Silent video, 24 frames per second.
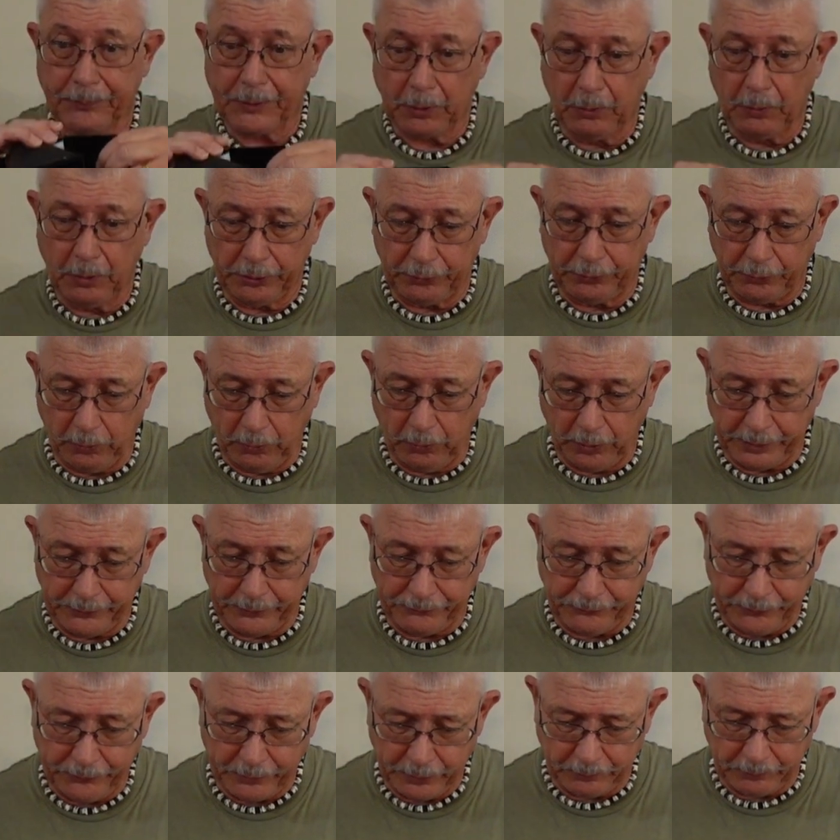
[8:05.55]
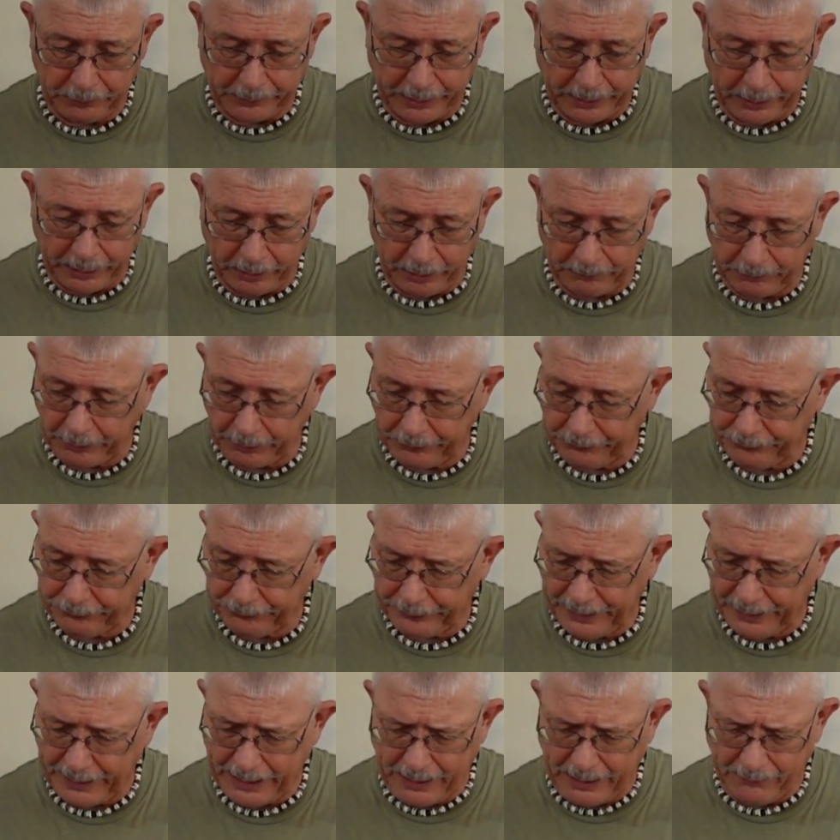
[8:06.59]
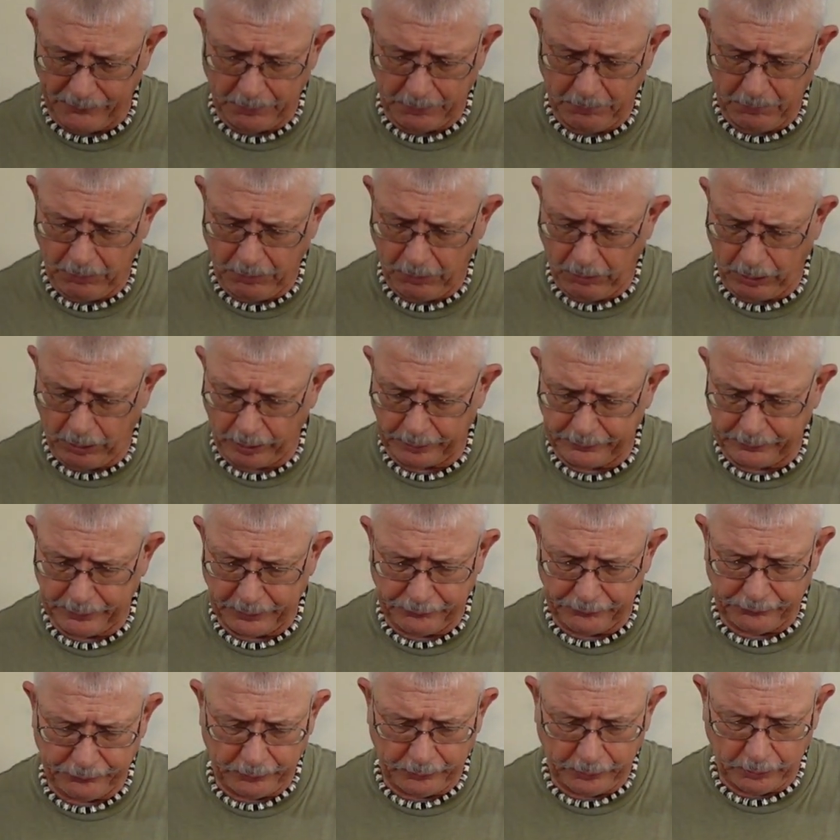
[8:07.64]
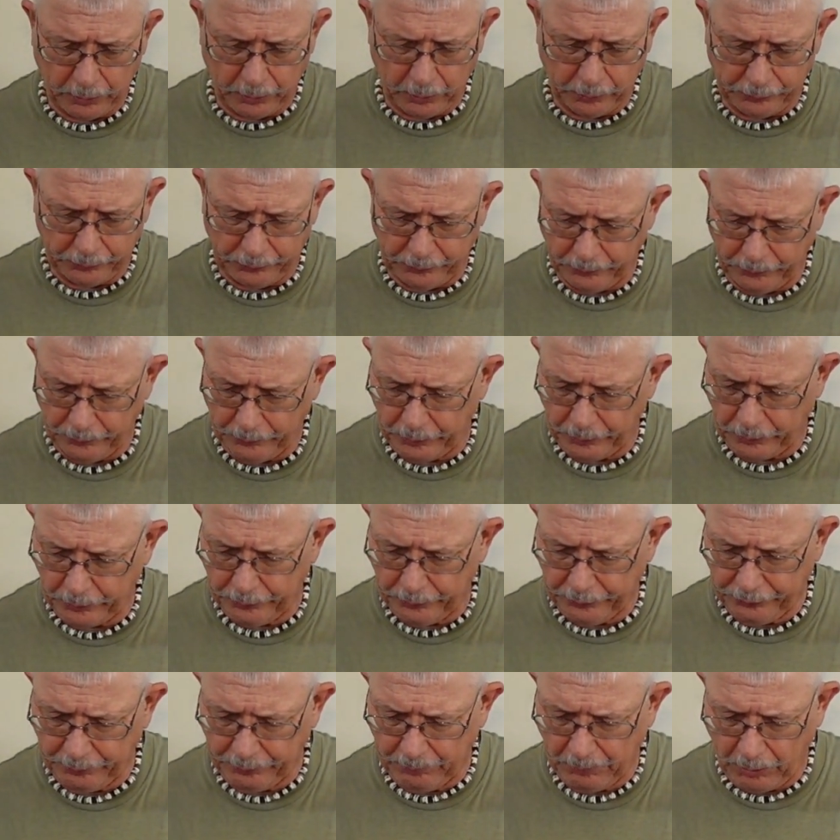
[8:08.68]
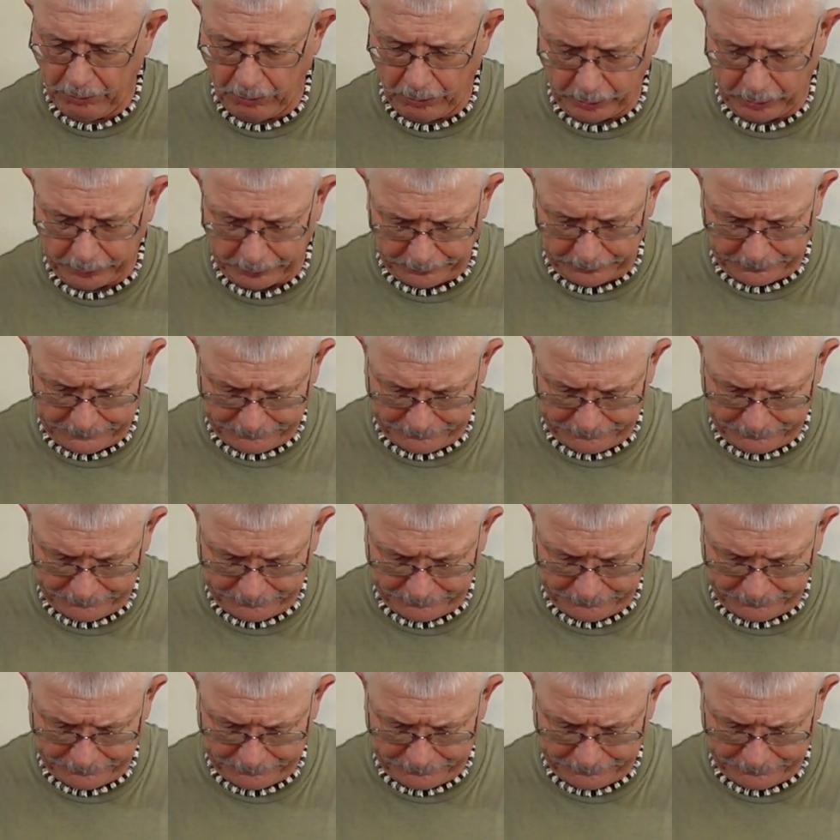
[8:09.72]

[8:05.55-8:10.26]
120 film cameras, they have a mark that you can go to. There is a mark.